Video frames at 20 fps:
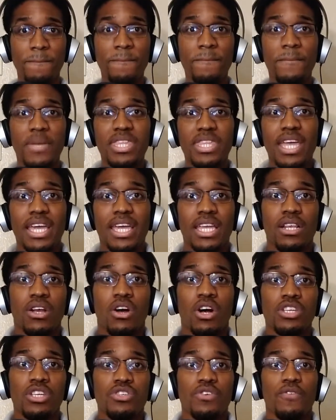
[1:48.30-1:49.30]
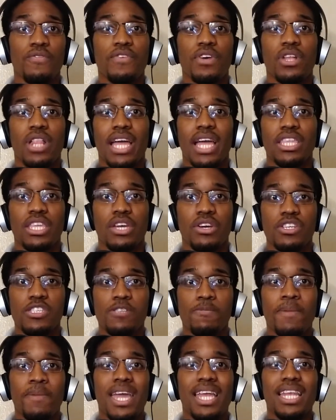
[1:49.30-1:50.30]
but they can also feel like they're
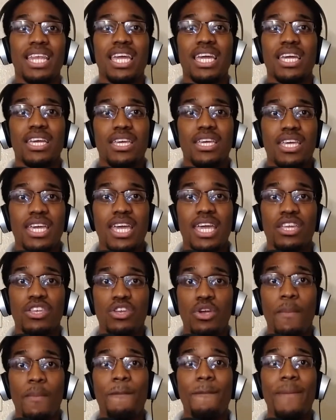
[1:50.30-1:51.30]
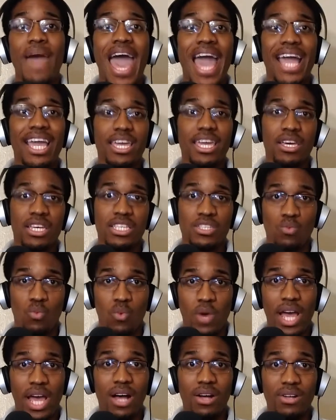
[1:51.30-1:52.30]
expanding in your back as
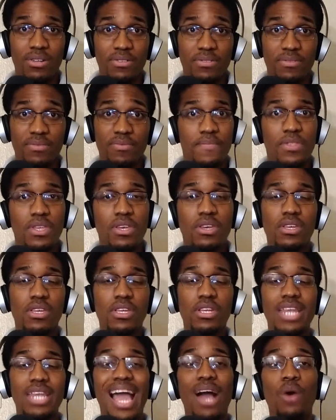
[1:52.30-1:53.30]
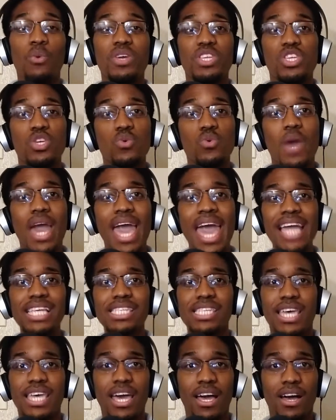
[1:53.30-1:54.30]
well. Now, when you
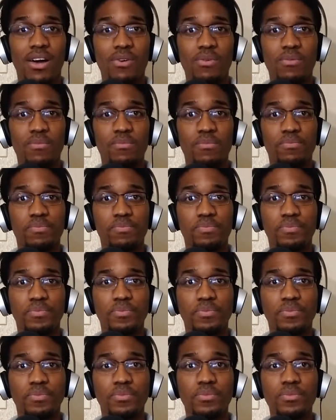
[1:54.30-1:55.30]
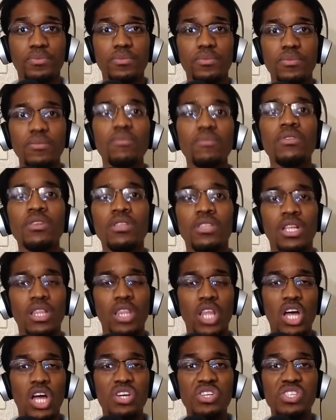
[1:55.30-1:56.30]
exhale, the
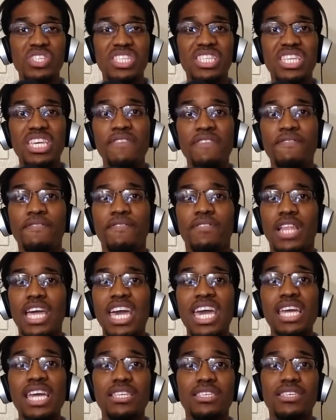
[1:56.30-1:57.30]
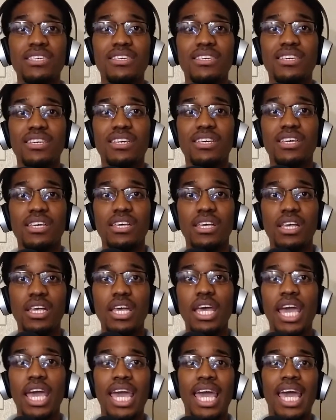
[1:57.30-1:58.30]
lungs deflate
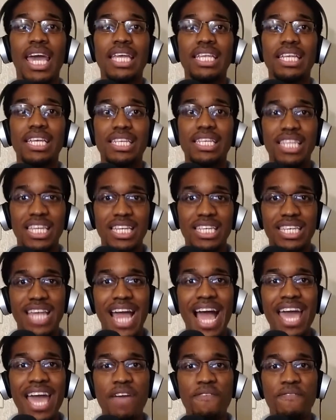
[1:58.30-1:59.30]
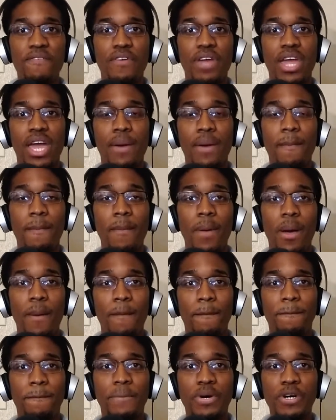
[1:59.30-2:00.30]
and the diaphragm
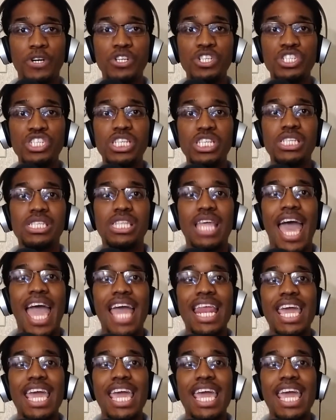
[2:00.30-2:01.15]
pushes that